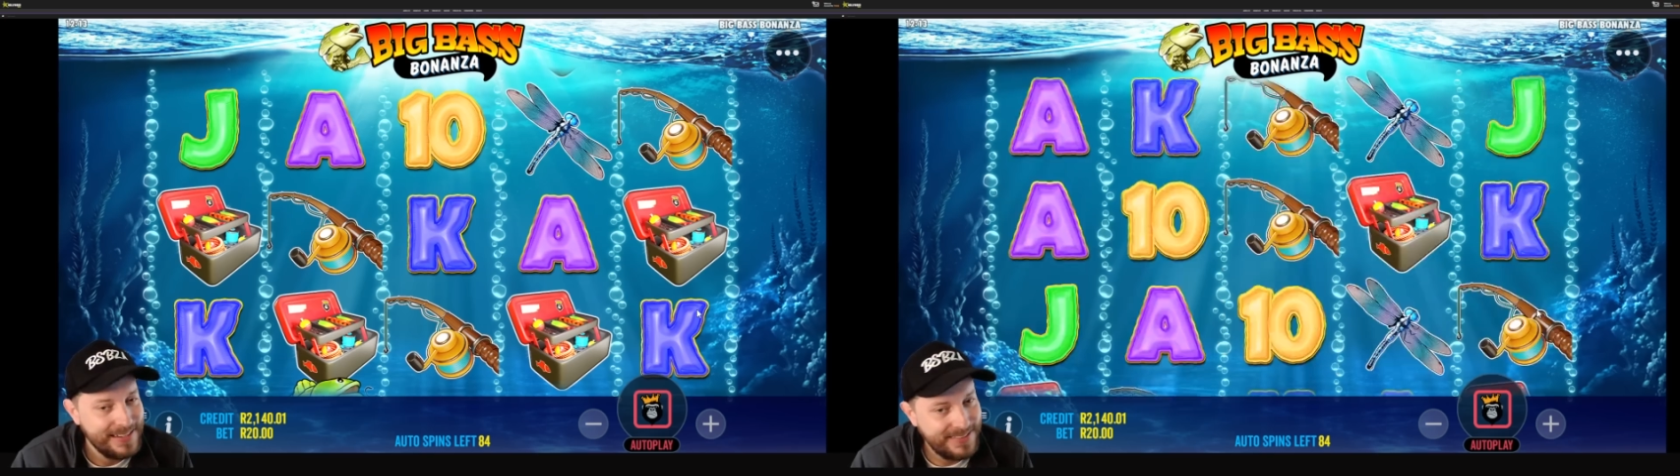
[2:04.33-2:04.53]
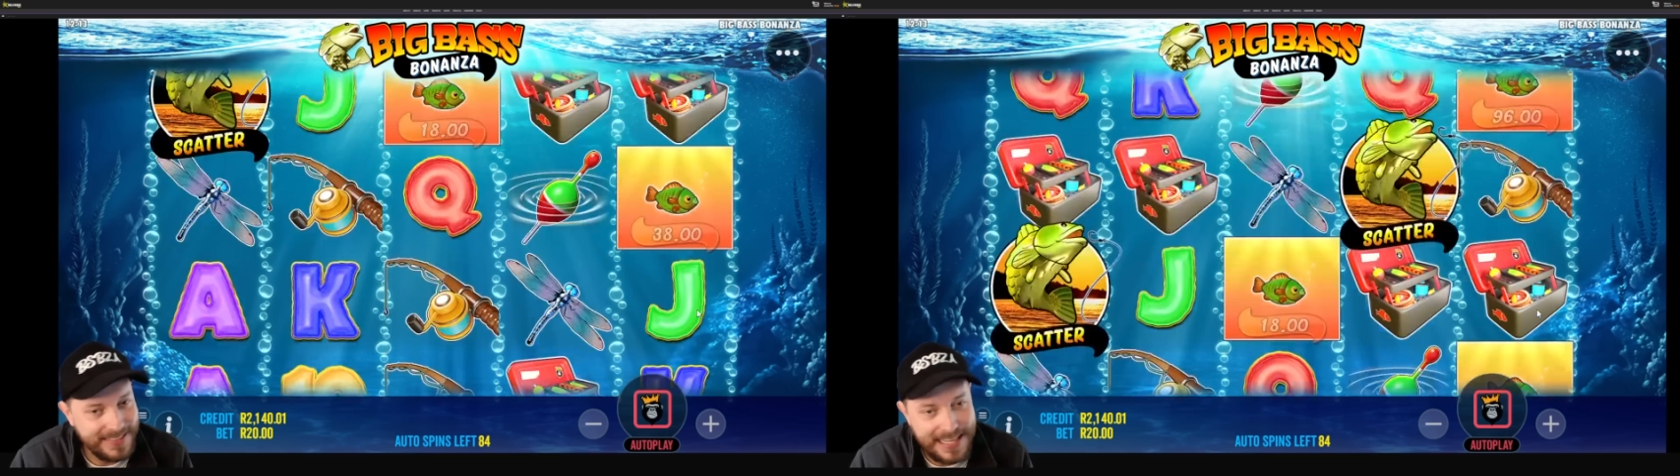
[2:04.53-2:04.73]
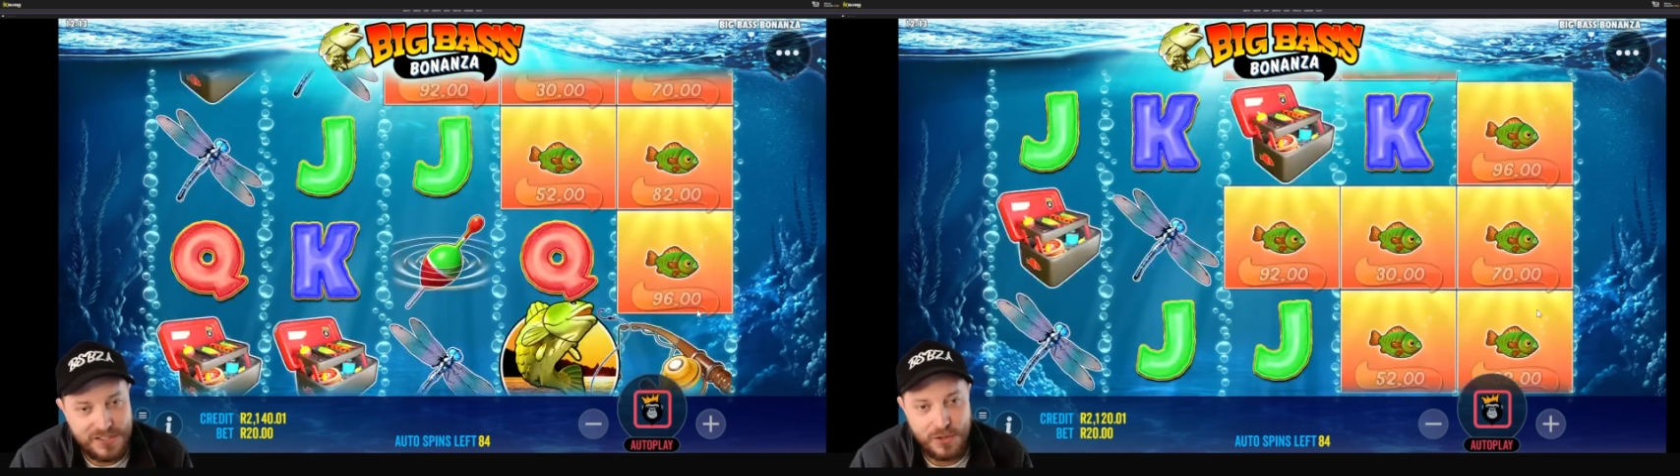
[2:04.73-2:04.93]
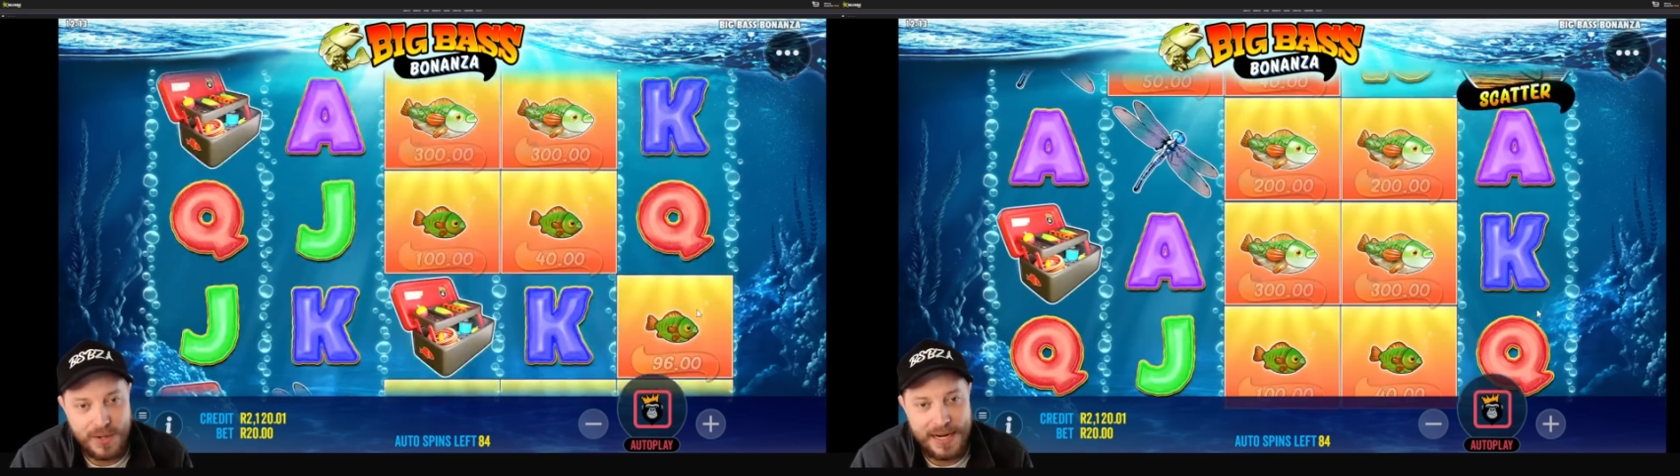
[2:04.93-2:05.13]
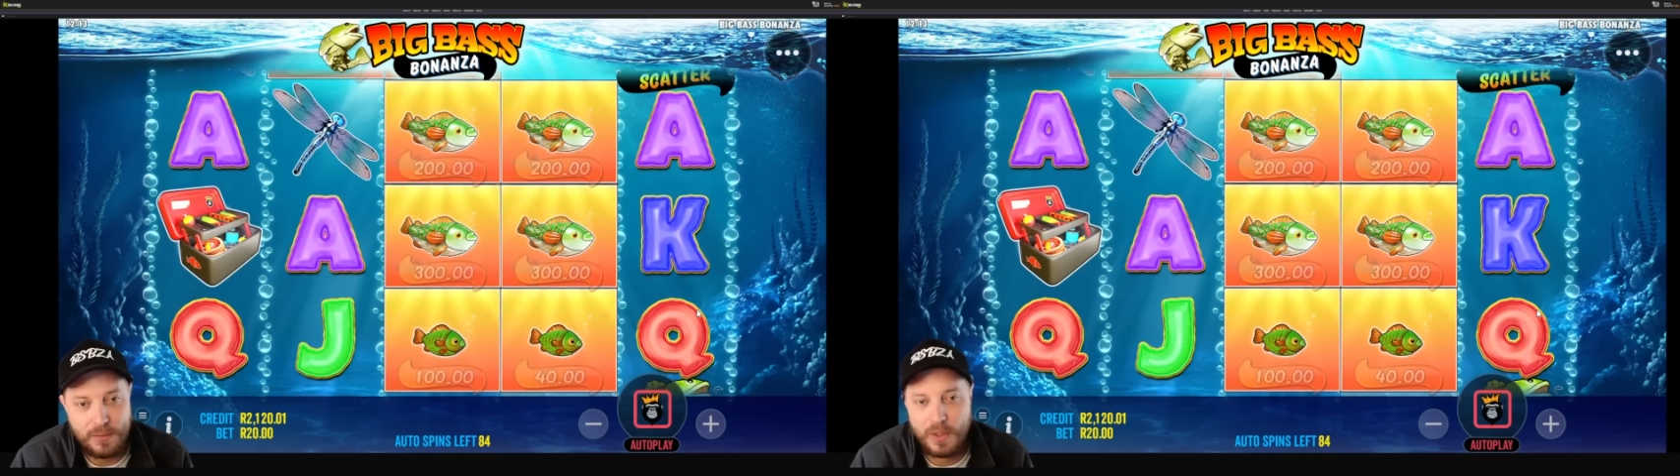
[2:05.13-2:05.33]
So that's all
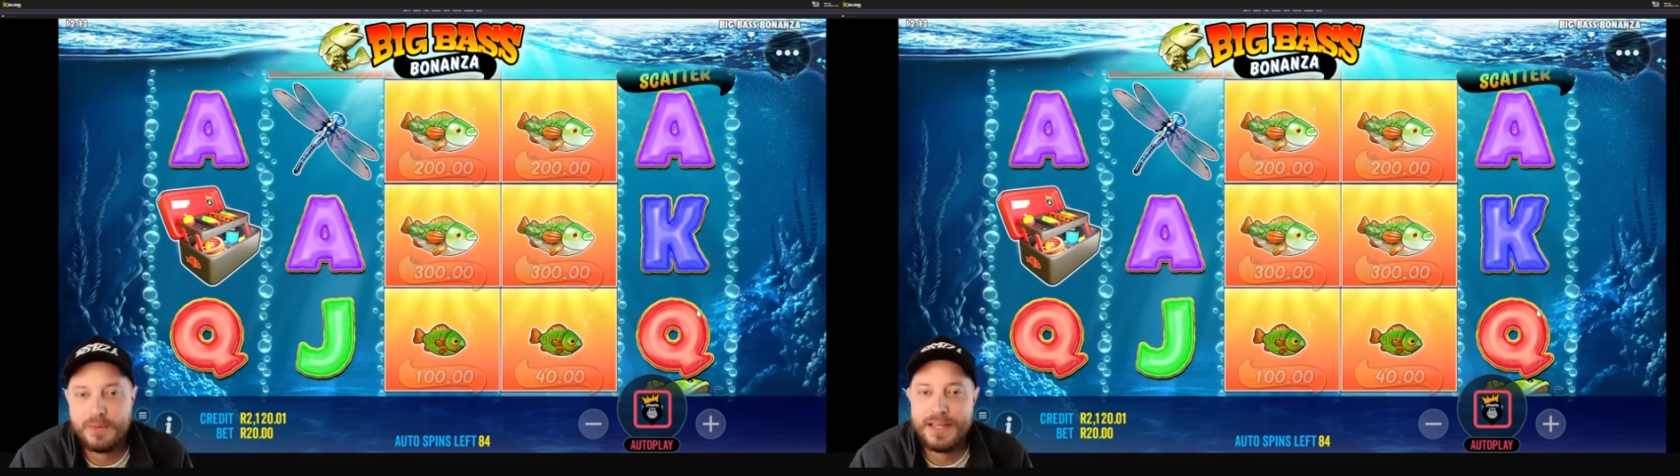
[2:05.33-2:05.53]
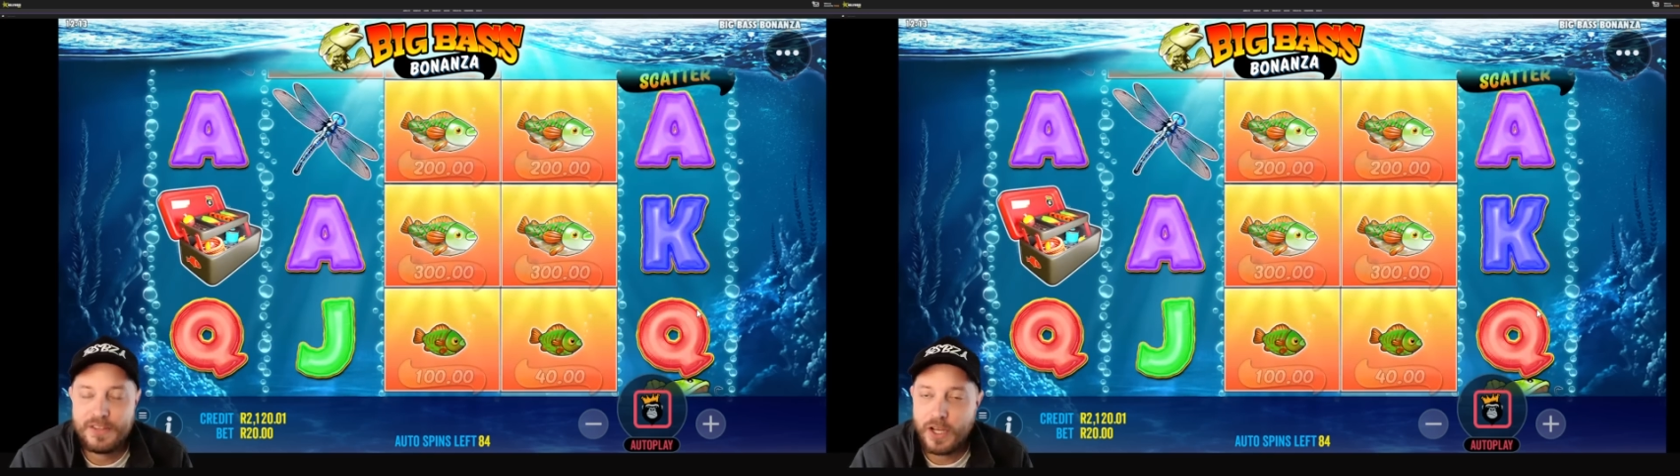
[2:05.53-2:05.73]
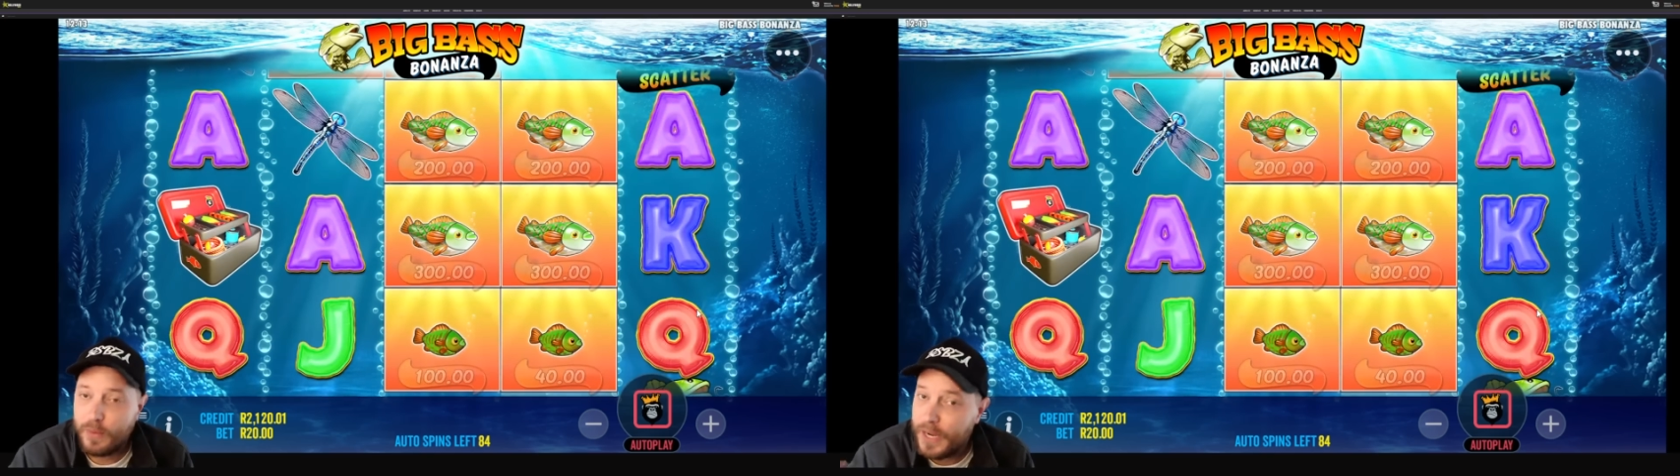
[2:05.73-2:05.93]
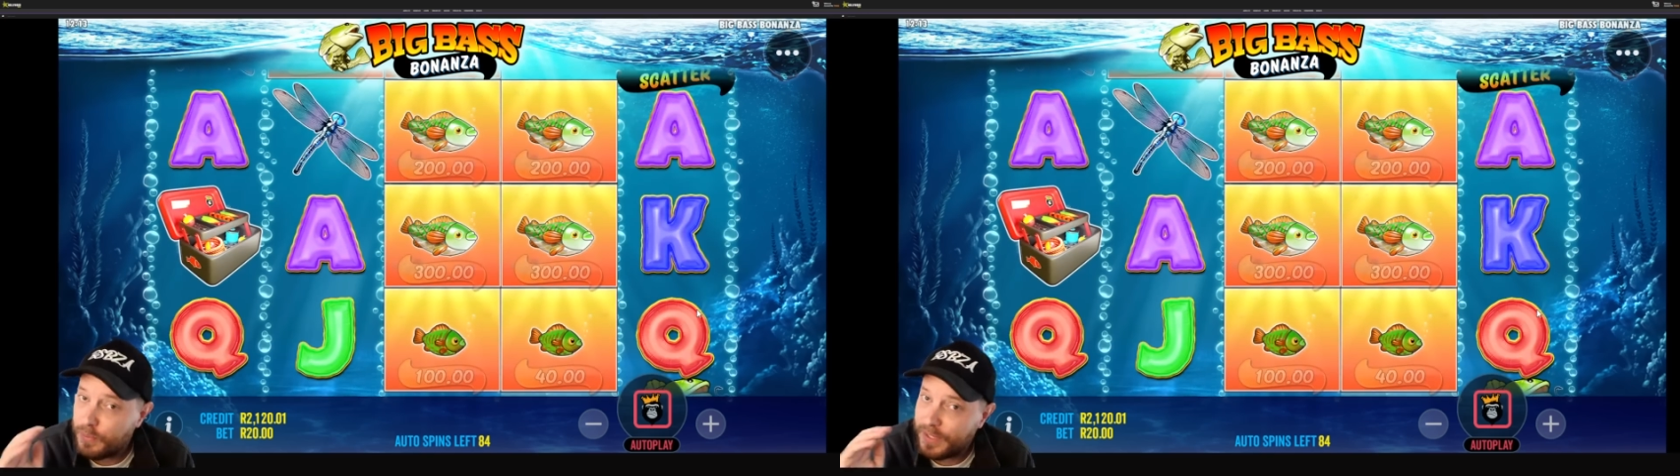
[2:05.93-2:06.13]
right. Well, it's not all right.